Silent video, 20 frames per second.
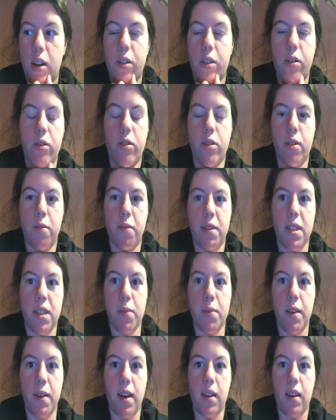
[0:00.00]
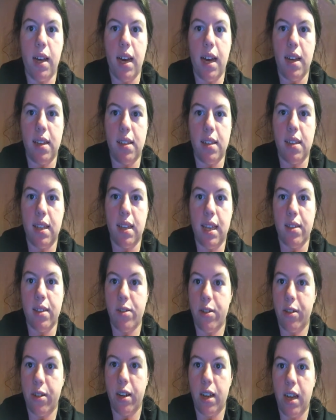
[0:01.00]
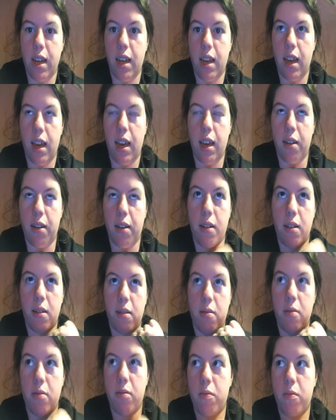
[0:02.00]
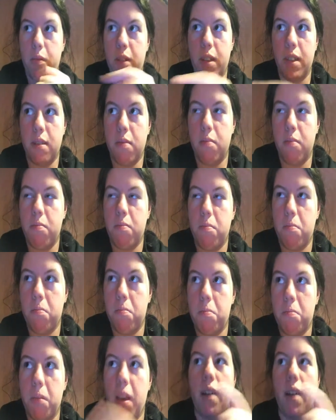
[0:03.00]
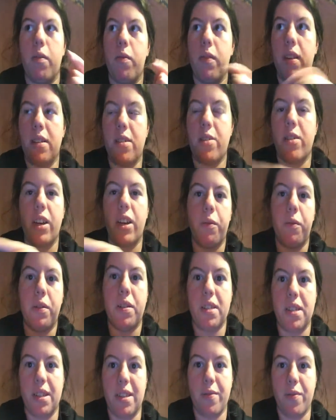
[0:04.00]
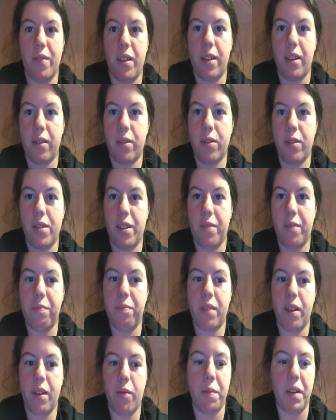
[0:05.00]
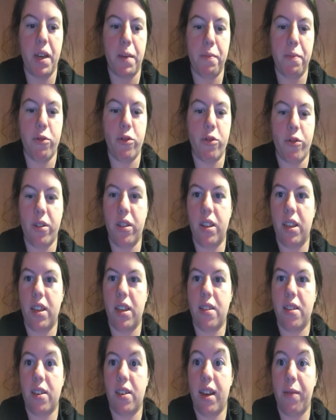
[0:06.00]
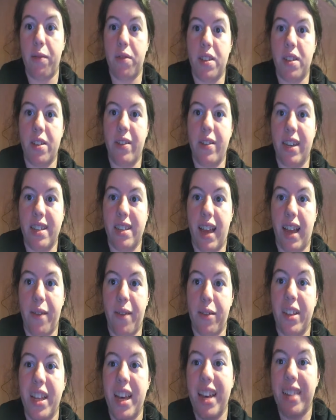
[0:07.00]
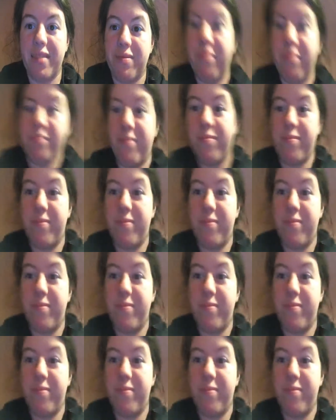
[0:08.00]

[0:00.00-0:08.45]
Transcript: on YouTube as well as yesterday and when yeah yesterday and Wednesday's vlog, so that will be up shortly. So I will see you guys after that.